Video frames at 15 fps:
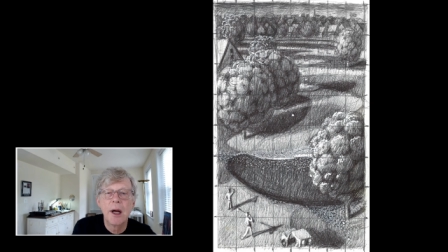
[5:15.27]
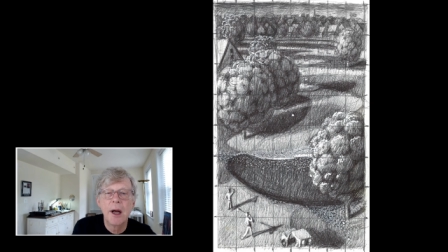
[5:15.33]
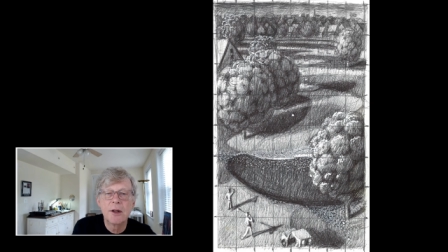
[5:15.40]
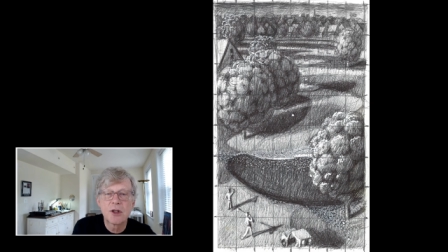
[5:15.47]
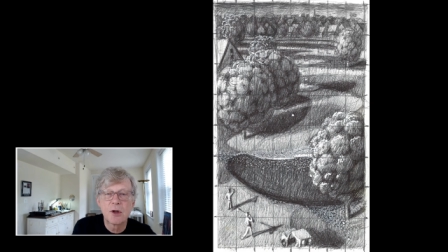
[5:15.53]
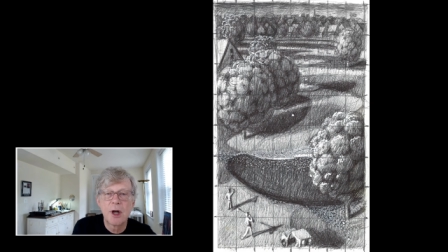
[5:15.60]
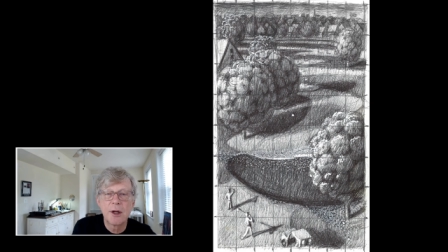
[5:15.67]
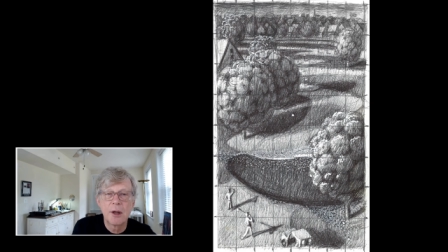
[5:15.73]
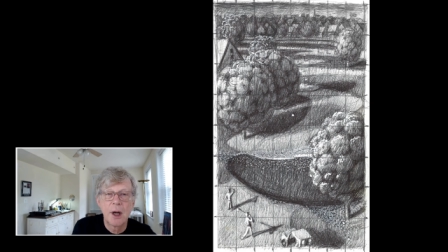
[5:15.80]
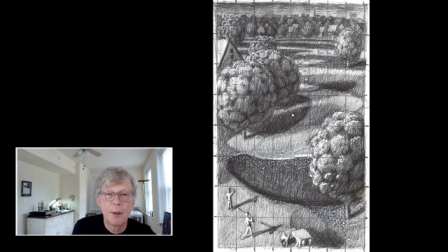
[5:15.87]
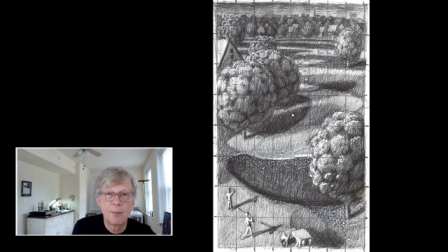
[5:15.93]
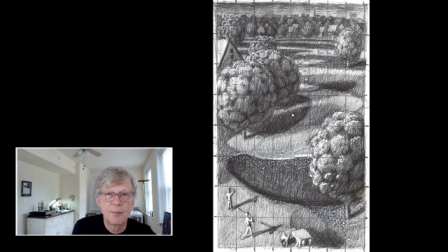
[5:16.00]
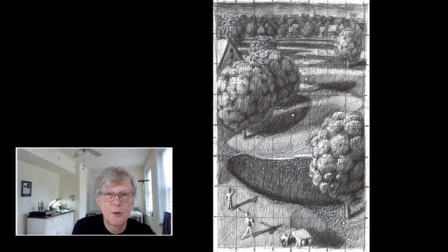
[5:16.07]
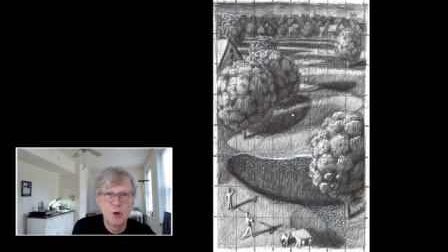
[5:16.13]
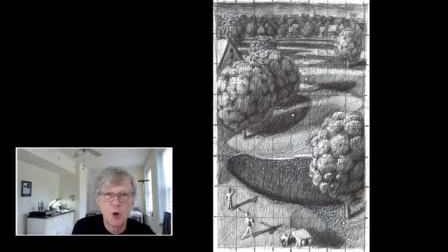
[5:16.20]
And so I, I
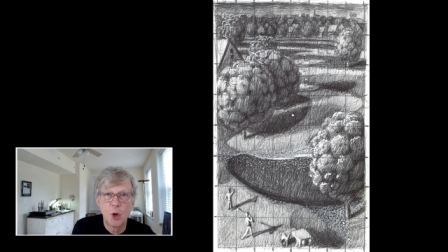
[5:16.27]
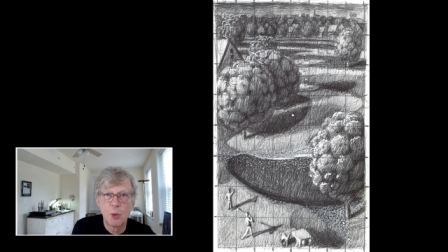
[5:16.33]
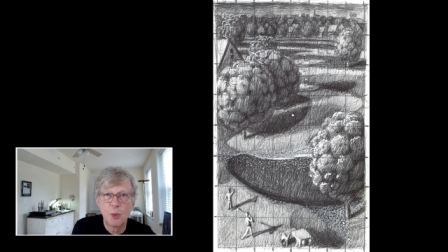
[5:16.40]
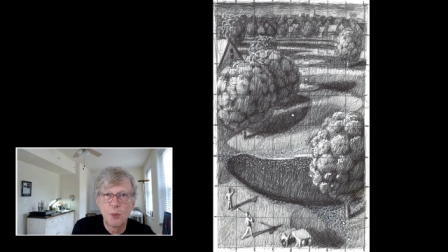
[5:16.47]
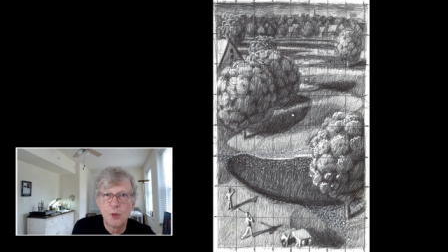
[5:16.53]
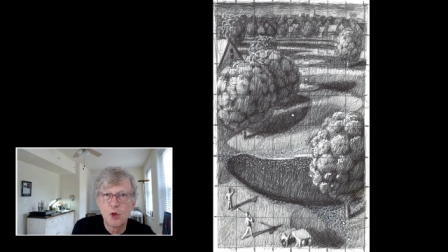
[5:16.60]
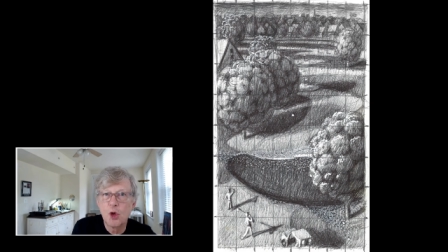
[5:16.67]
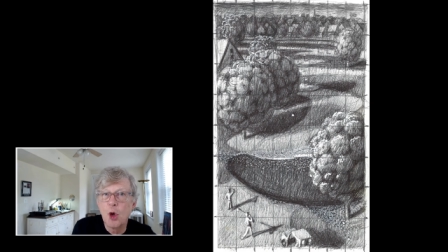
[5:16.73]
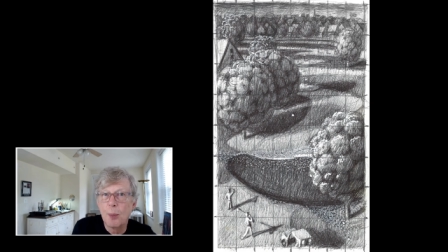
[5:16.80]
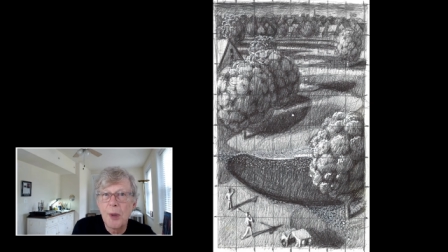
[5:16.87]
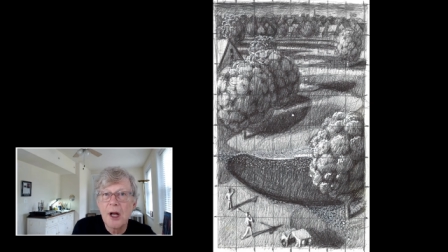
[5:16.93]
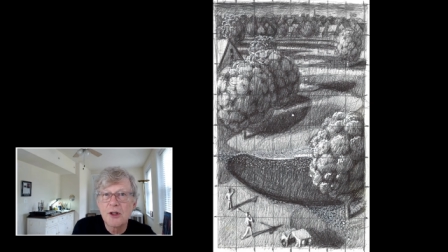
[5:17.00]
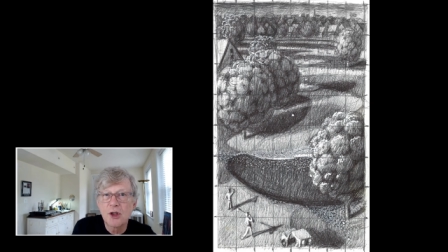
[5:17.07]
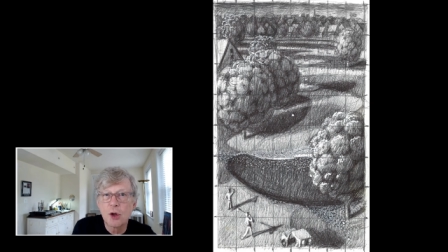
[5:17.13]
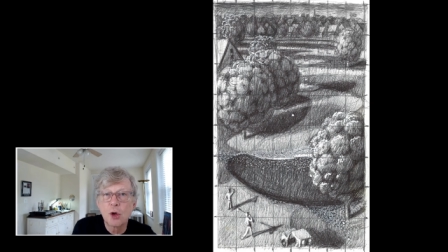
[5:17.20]
drew, a, drew a
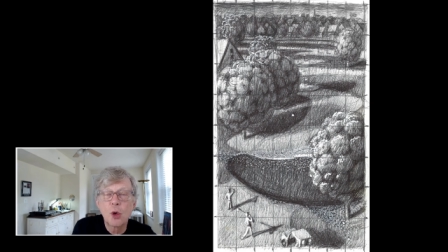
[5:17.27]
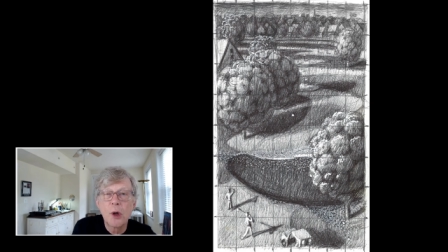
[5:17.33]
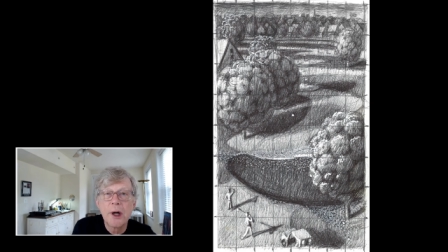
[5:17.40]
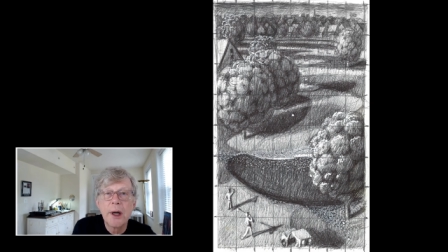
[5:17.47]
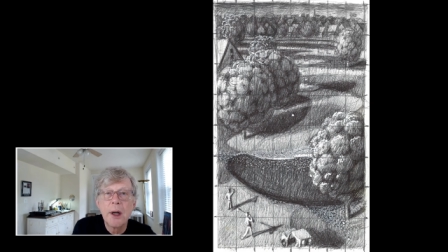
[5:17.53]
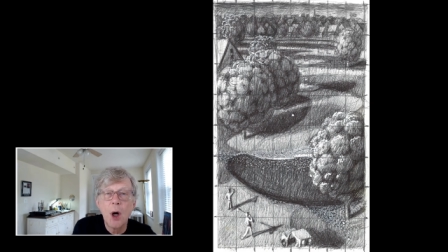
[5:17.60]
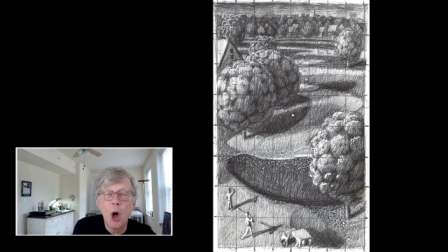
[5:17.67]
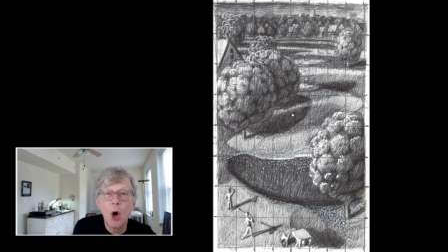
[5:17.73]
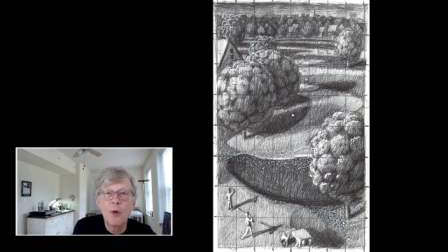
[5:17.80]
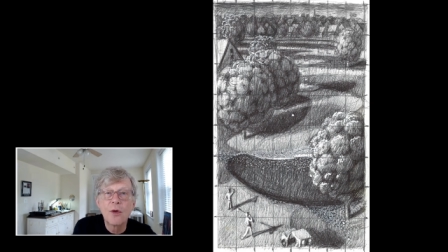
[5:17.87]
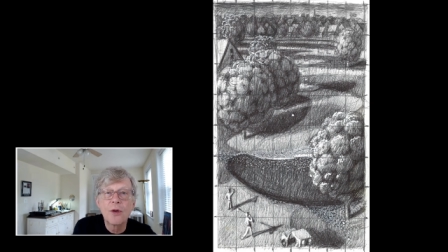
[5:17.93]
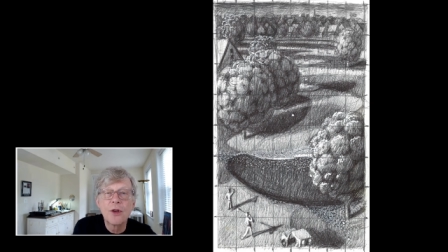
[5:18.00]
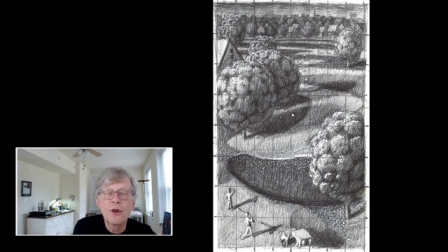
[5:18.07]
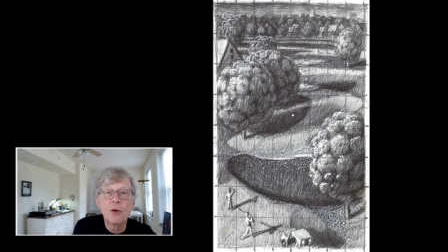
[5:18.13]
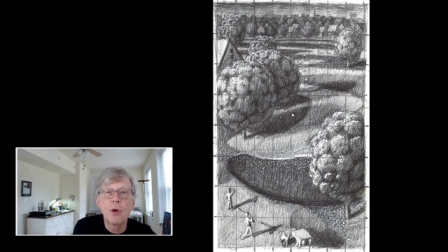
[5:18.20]
pencil grid
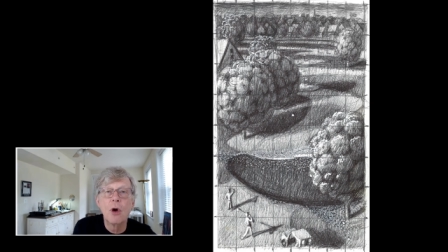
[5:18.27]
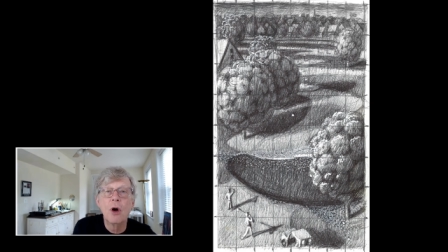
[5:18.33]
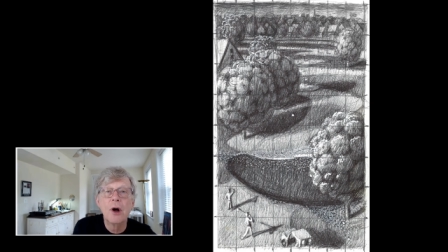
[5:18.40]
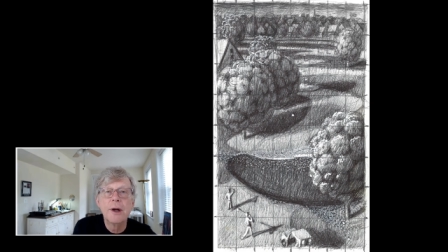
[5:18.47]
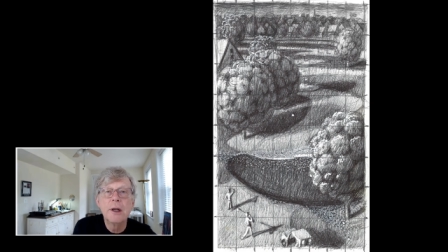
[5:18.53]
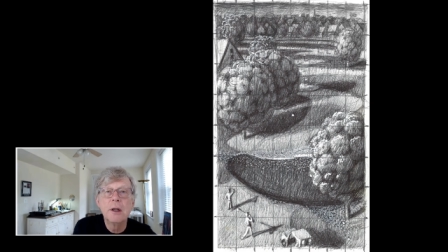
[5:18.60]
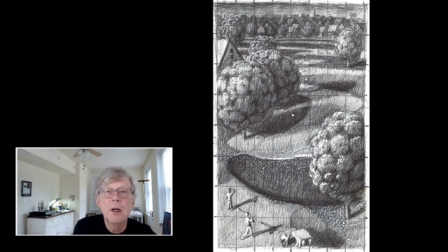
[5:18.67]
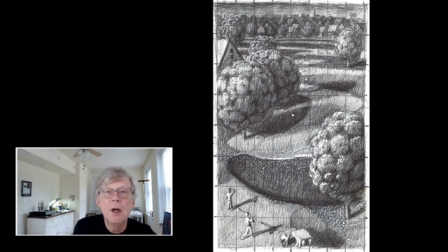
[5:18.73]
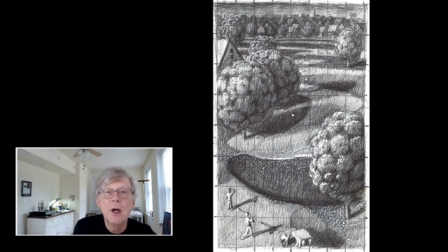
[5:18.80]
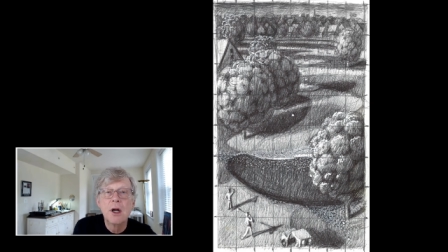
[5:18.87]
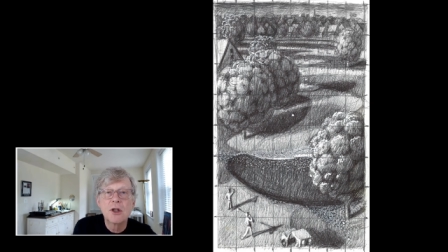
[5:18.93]
over the drawing